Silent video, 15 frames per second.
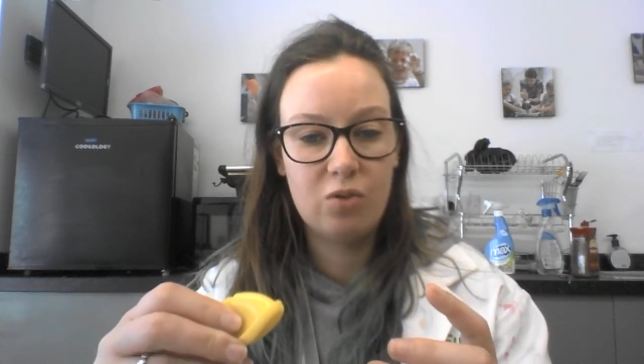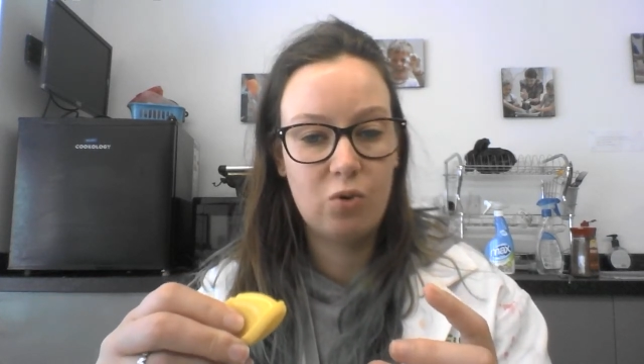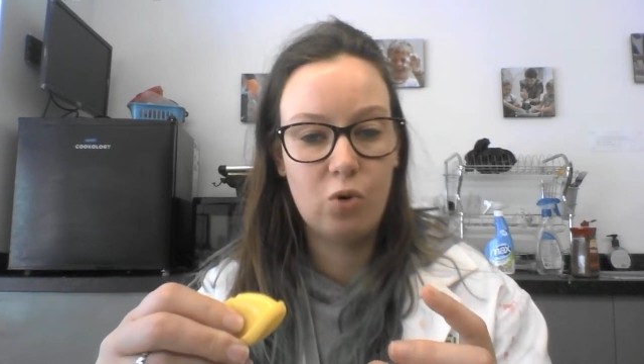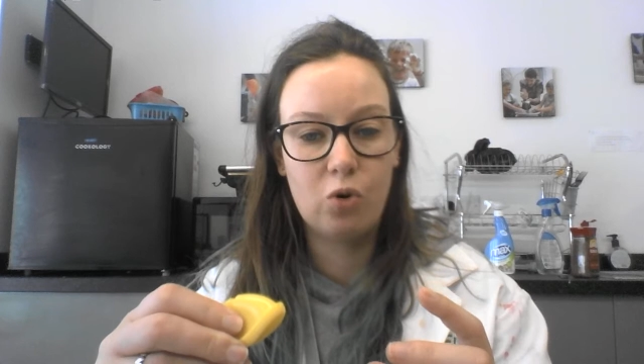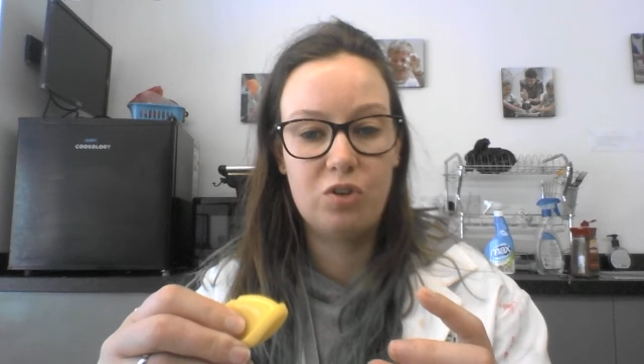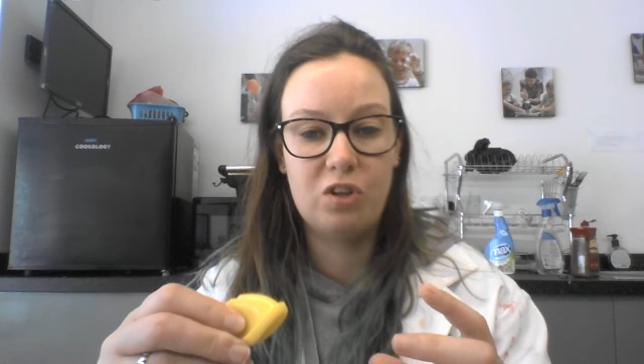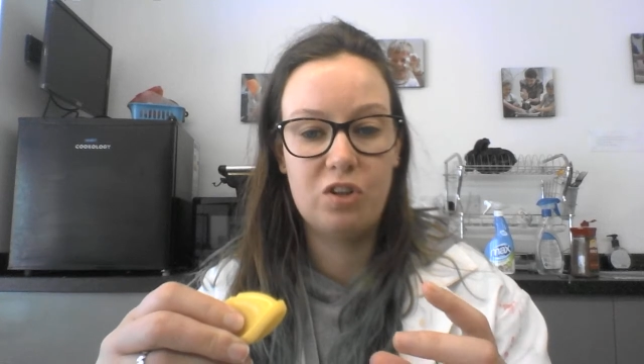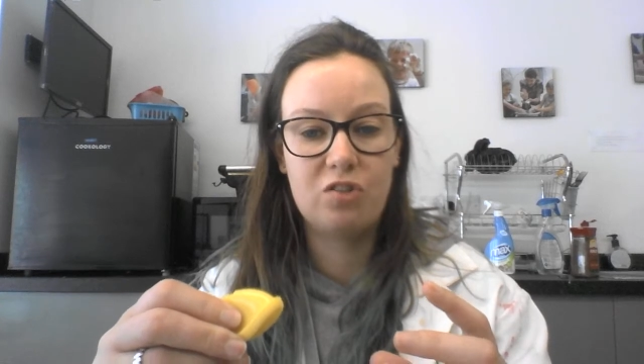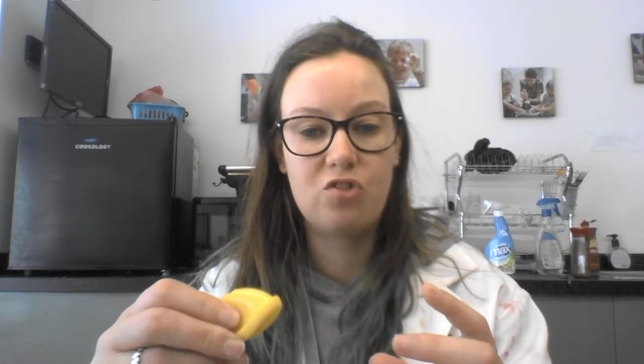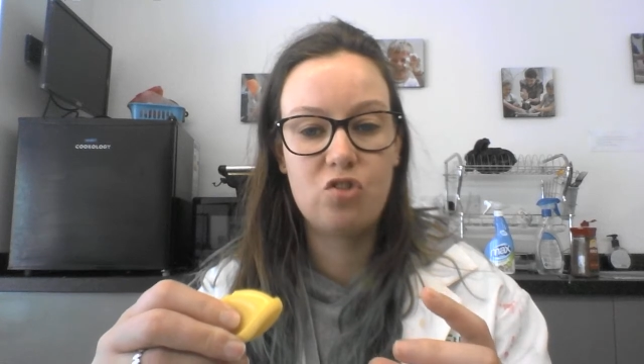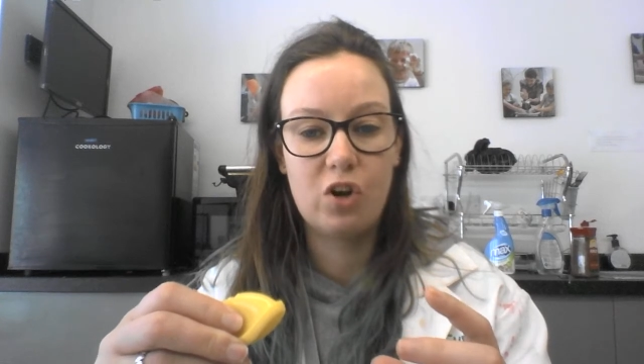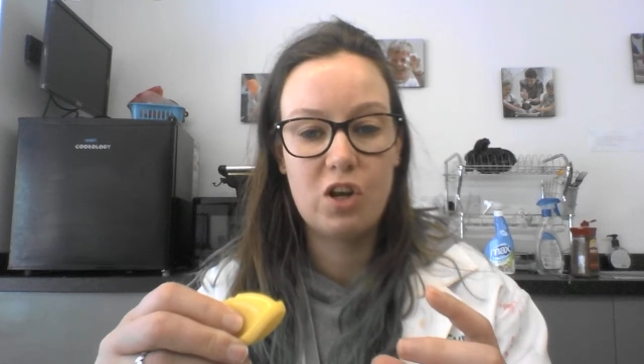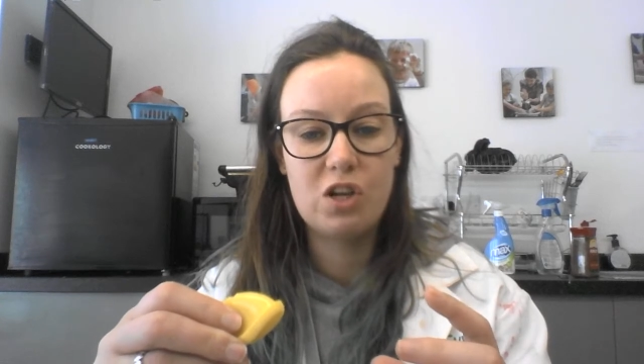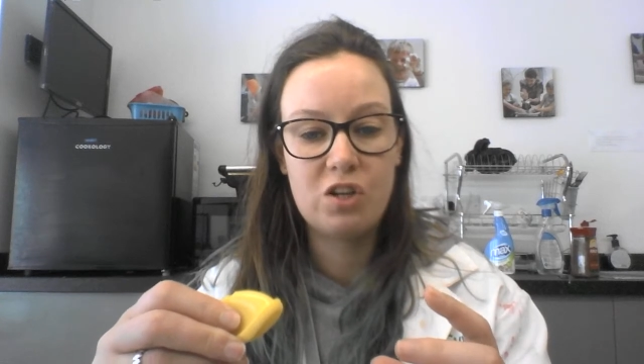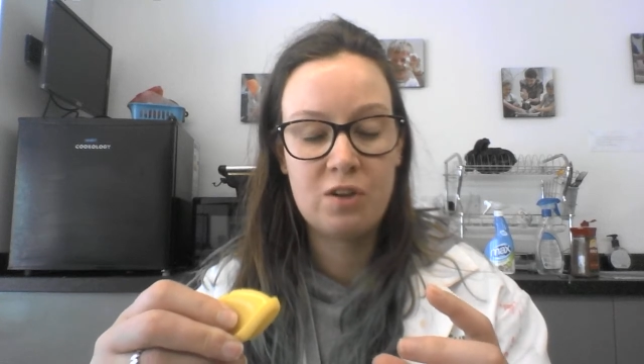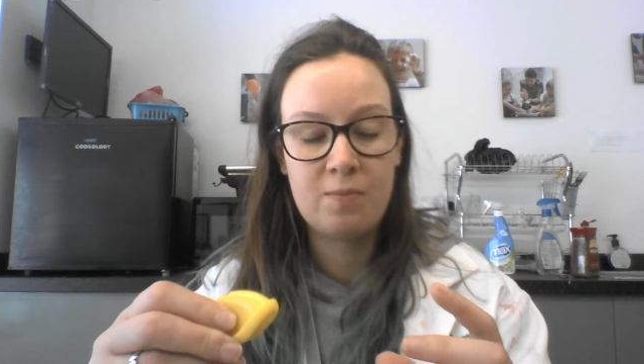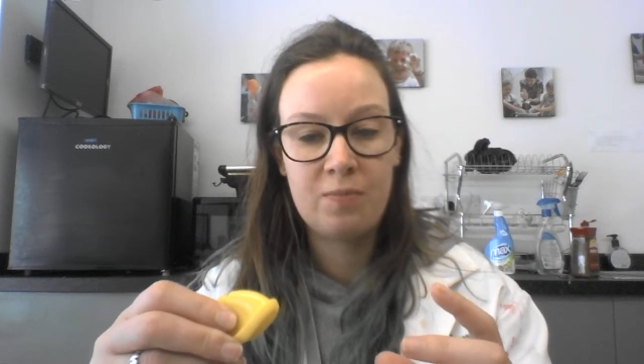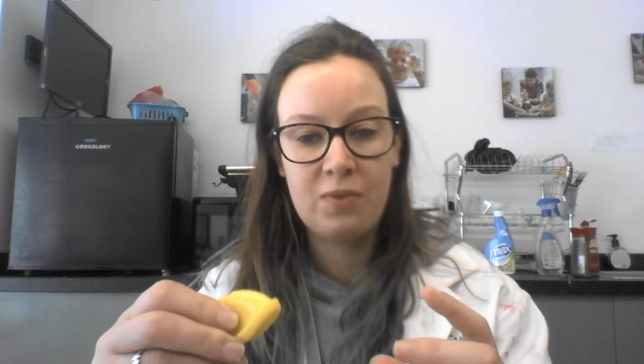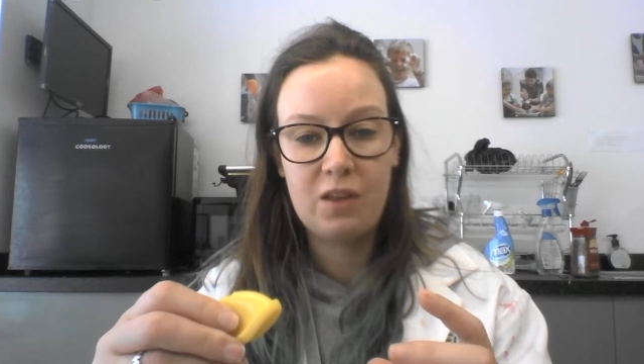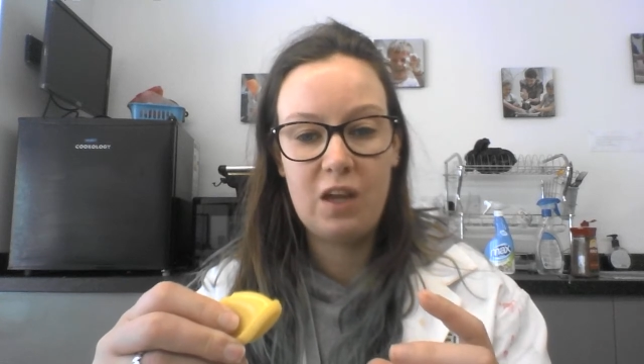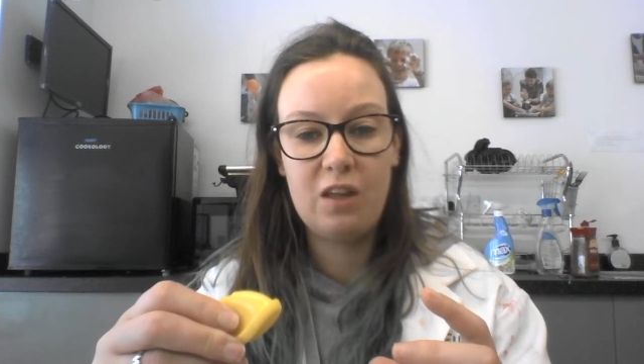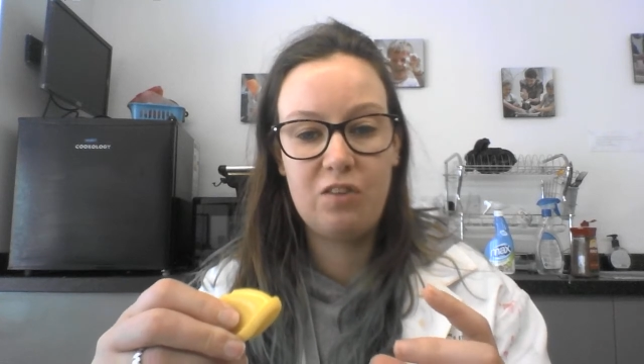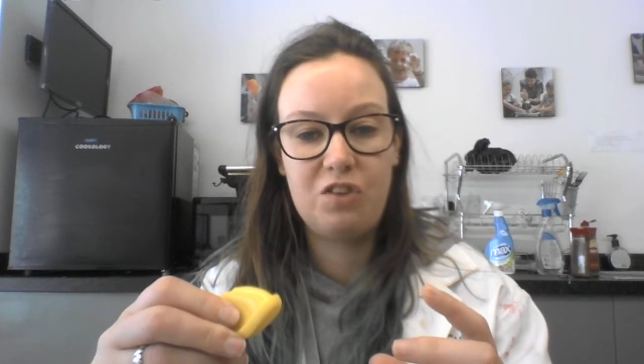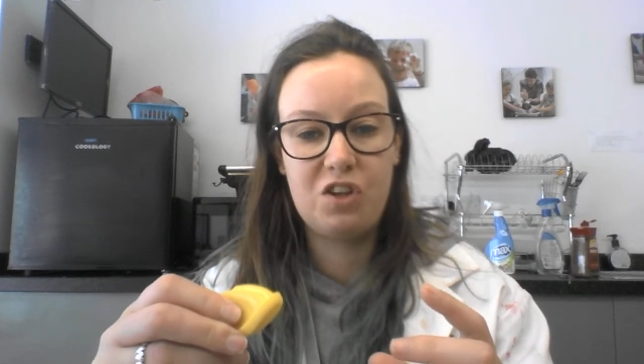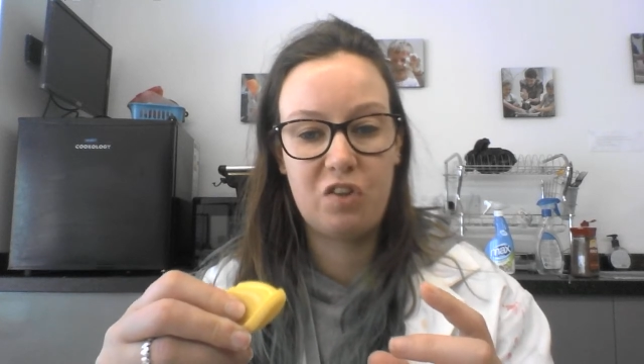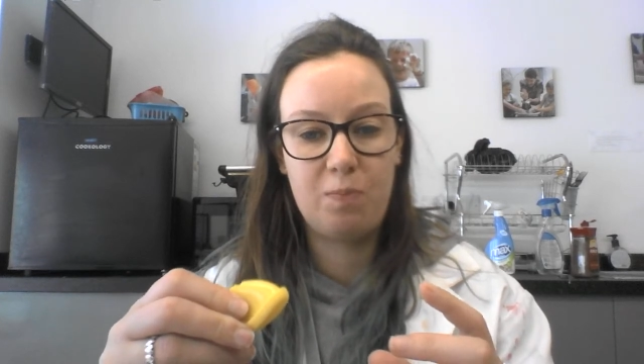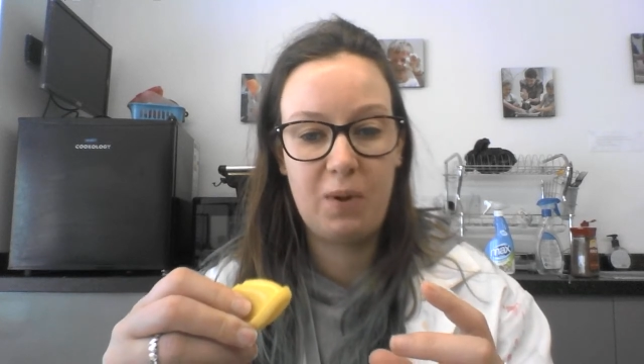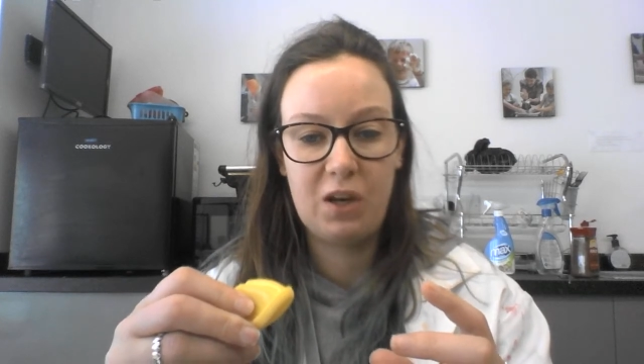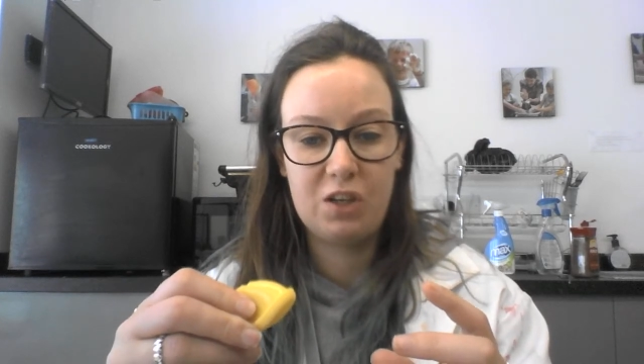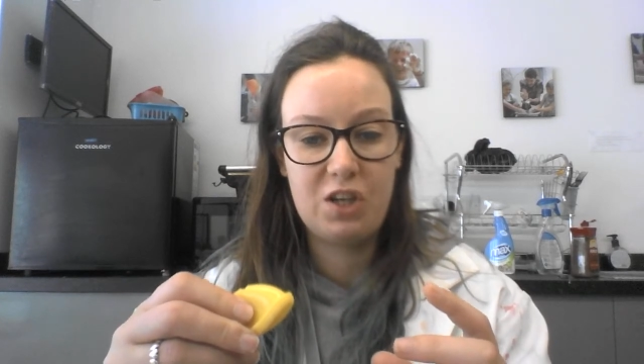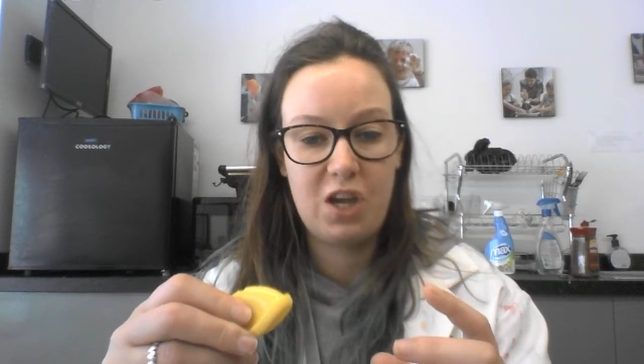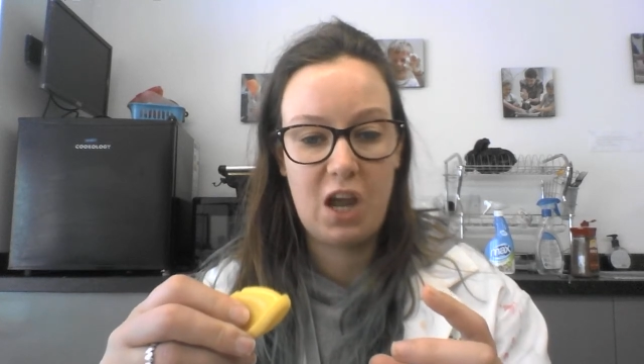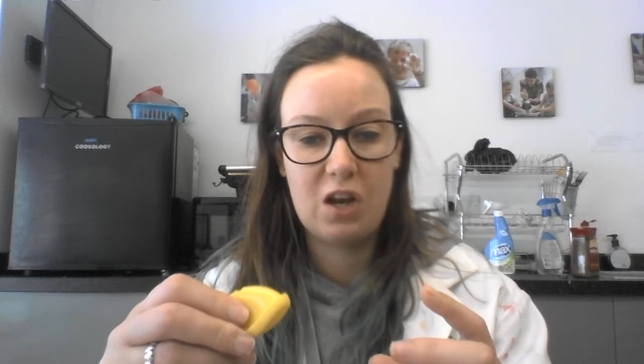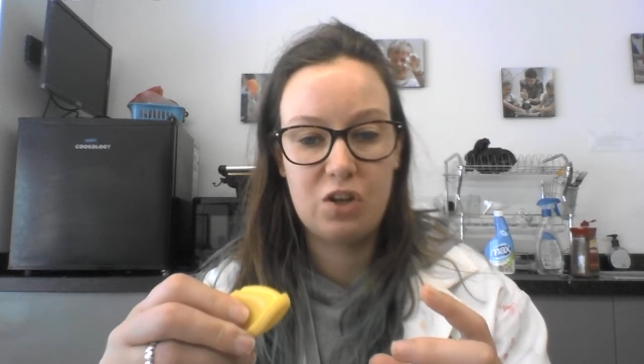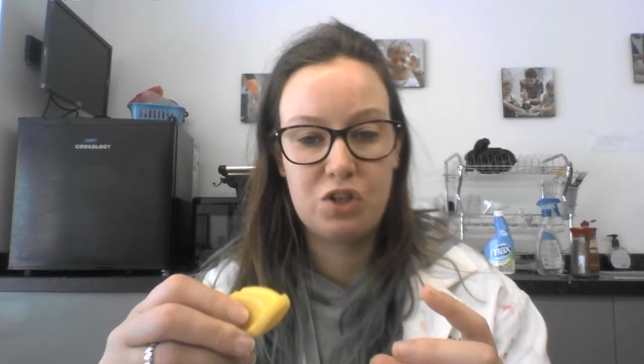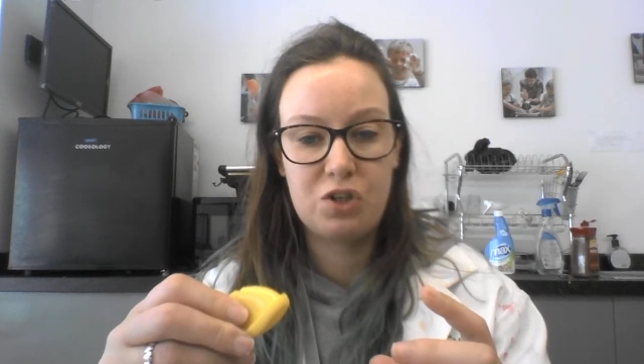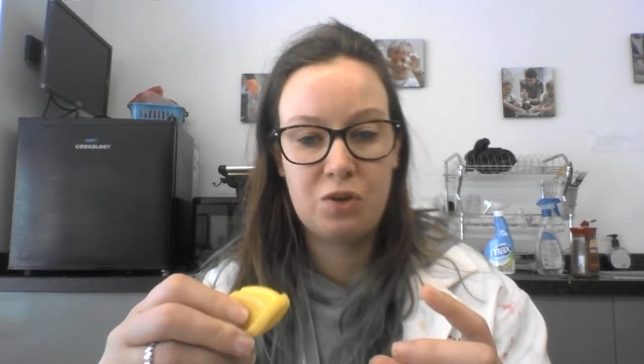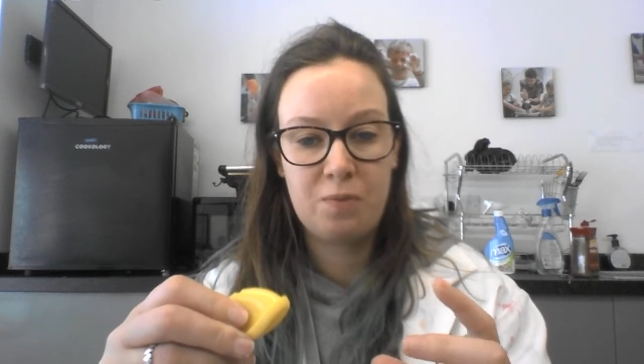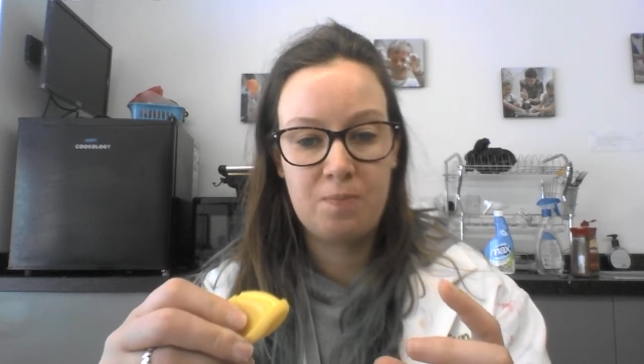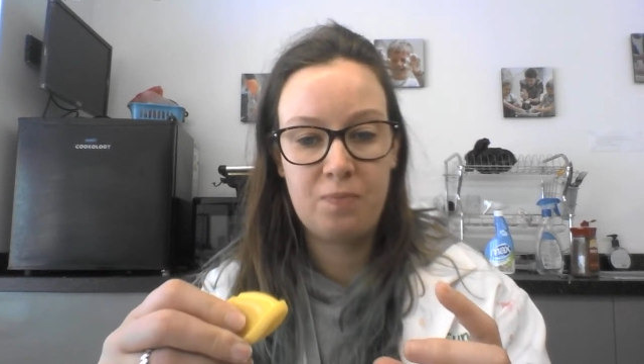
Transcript: or destroyed, it's just been changed.